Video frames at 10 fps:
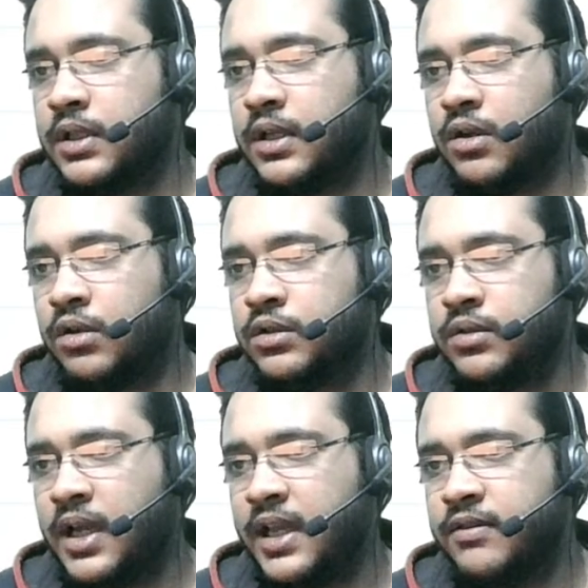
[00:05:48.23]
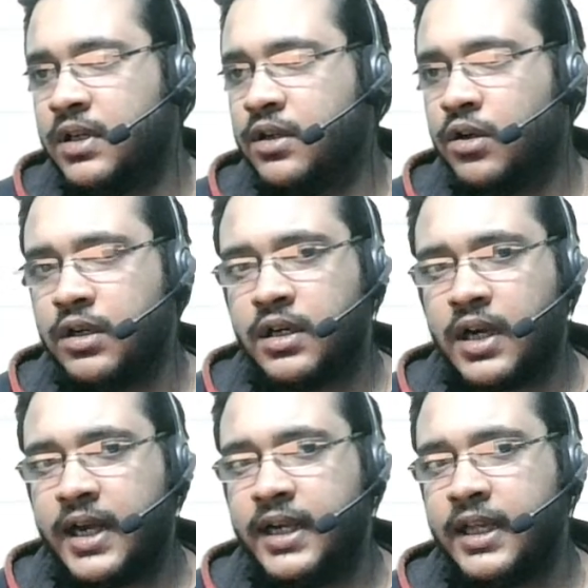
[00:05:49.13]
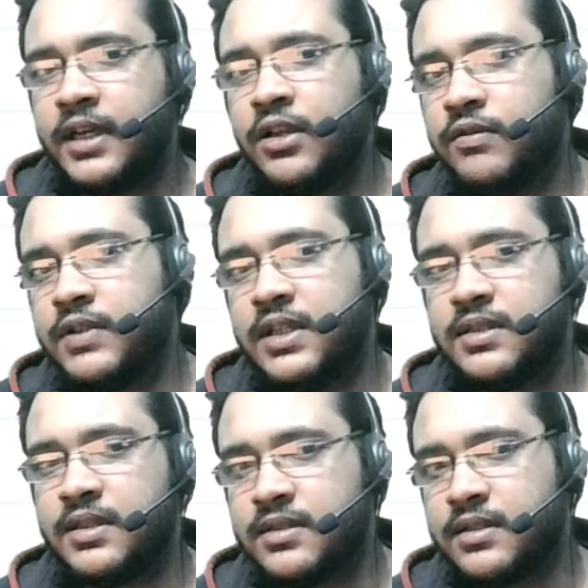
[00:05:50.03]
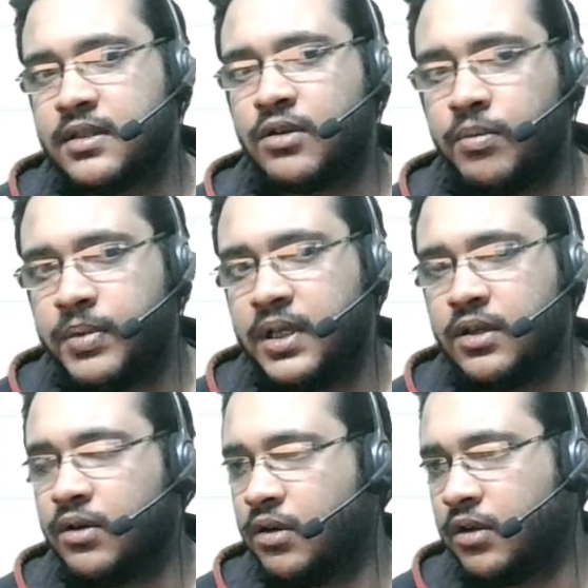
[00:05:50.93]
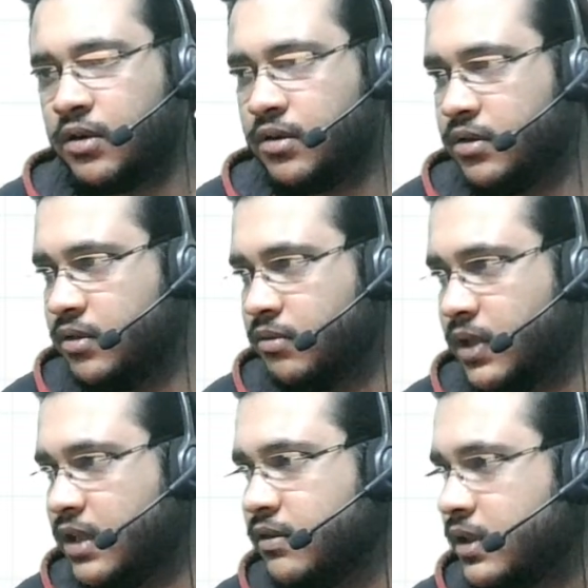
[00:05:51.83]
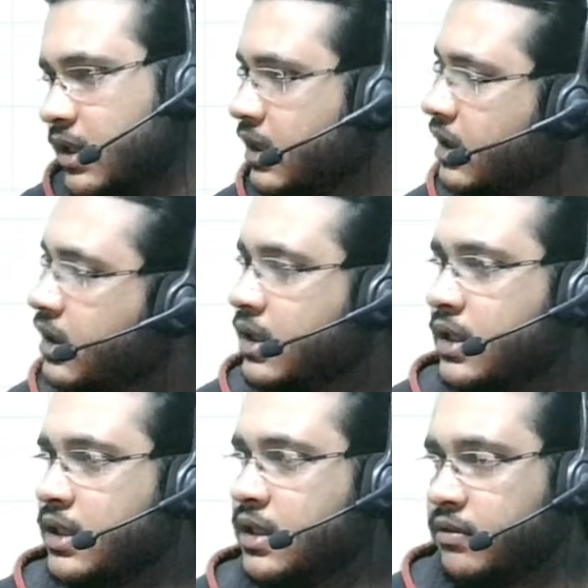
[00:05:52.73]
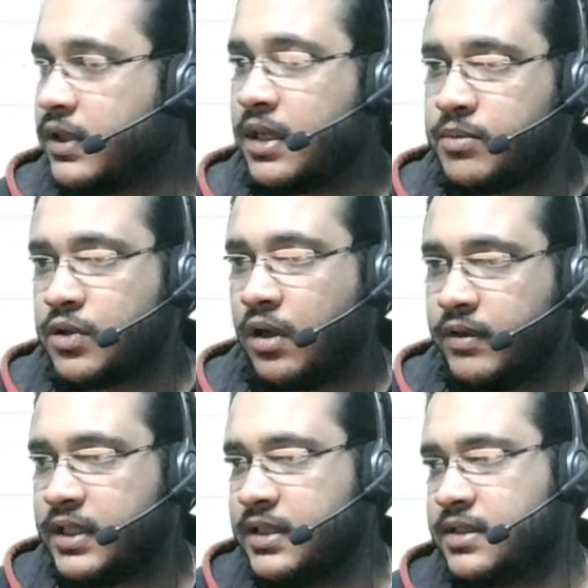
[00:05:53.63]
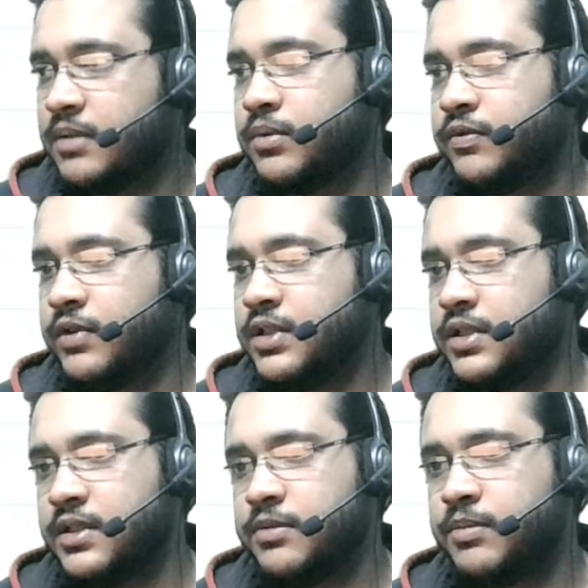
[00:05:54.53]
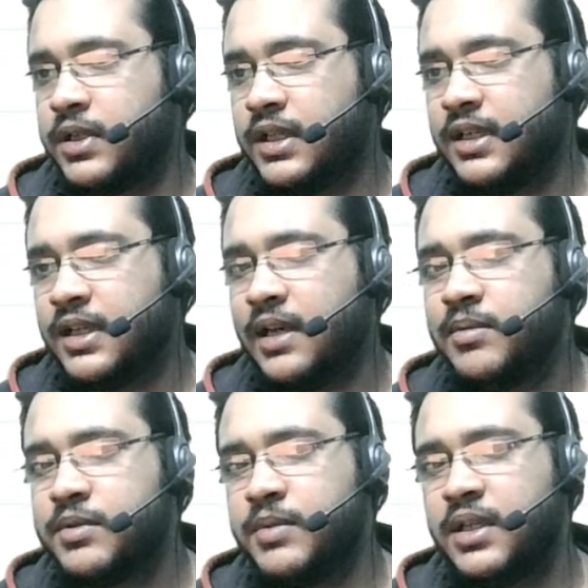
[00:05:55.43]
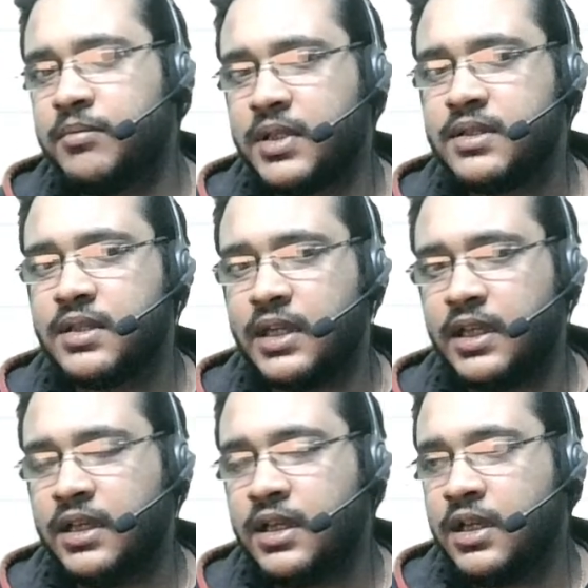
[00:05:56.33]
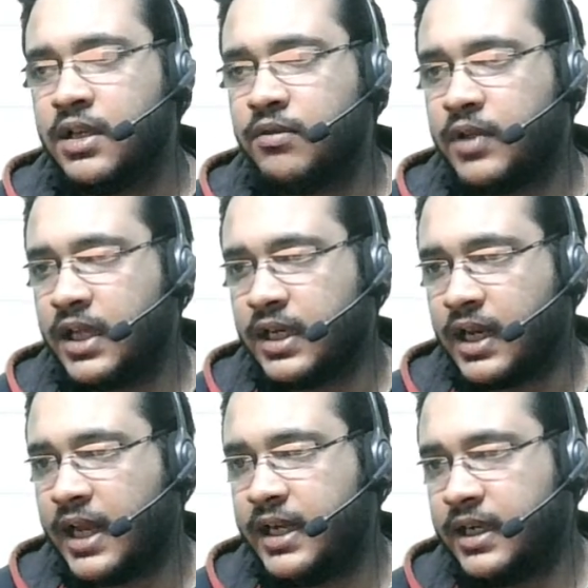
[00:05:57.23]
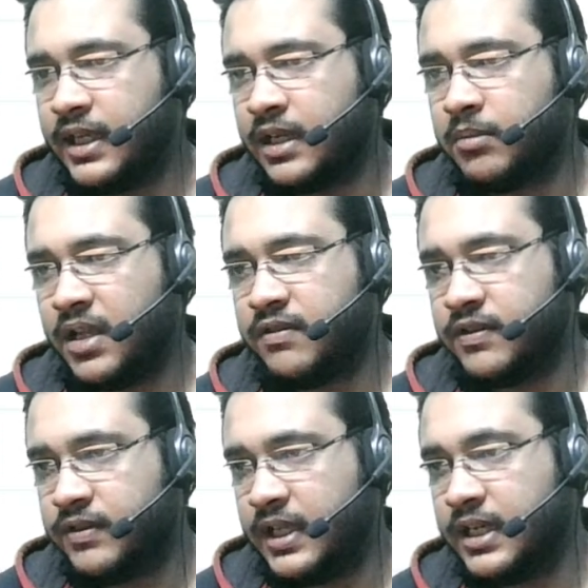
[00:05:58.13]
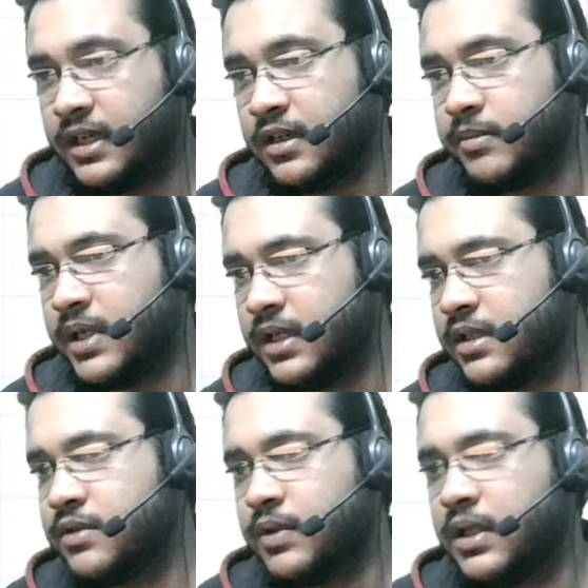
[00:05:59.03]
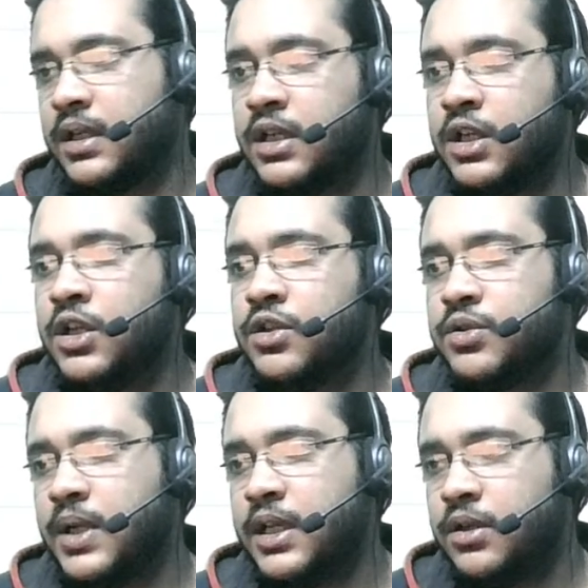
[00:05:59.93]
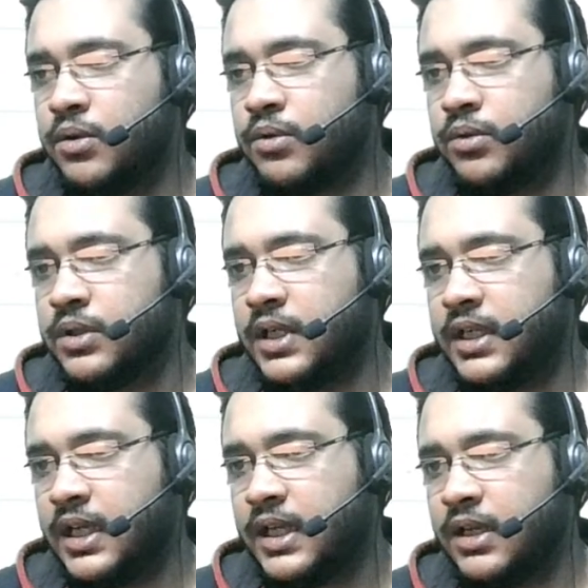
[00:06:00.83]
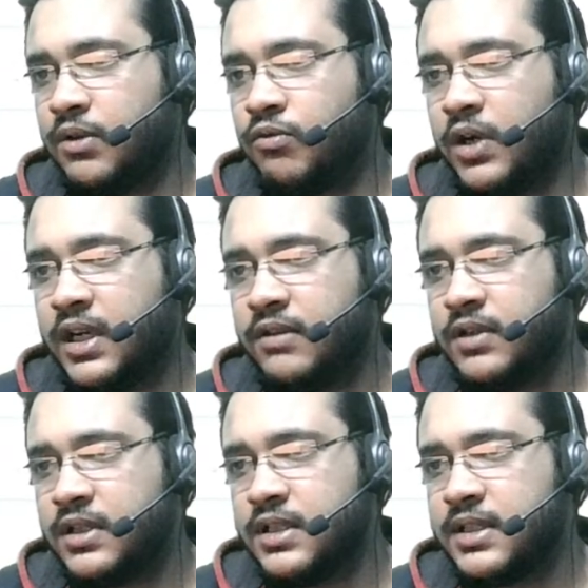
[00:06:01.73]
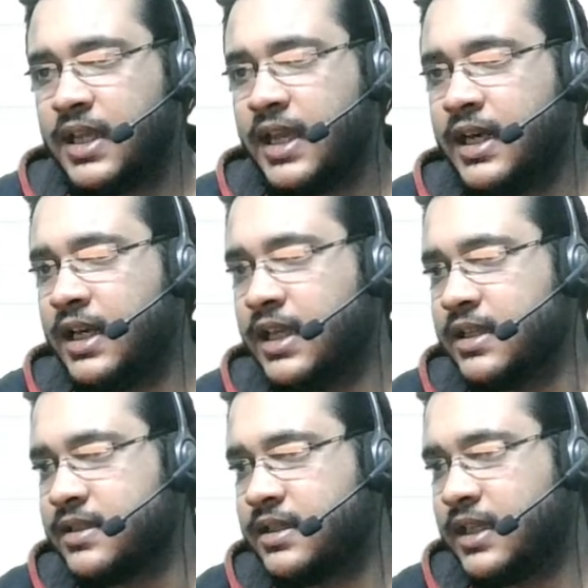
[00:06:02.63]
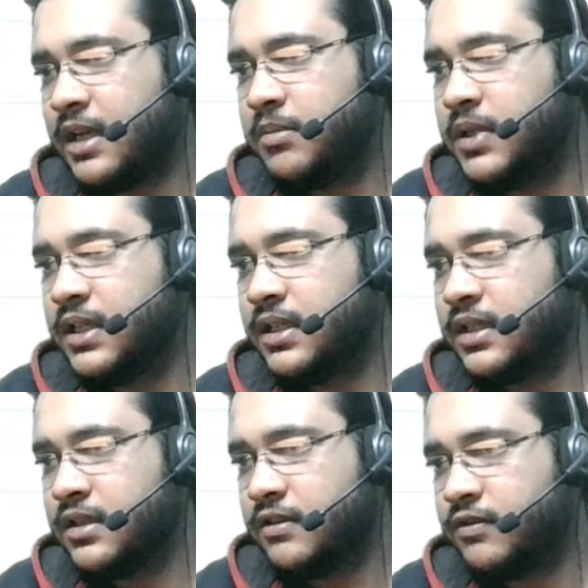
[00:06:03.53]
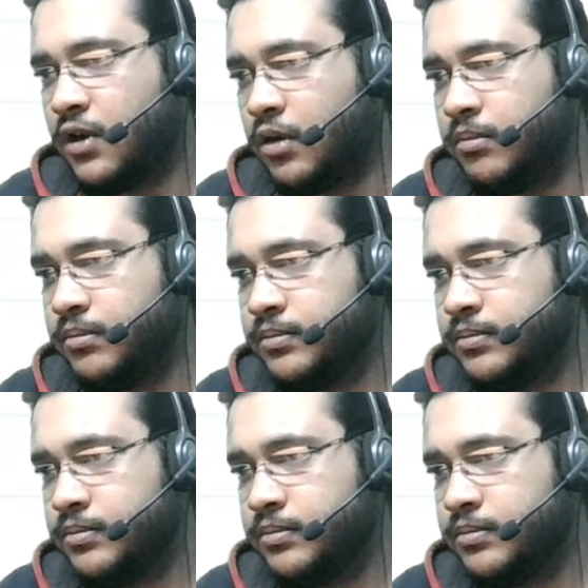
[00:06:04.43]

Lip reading: although I will not write any of these things in a copy or whatever, when I'm solving these type of questions, but it helps me immensely when I write n by 15 and remainder is 1. So I know that whatever this n is, it can be written in the form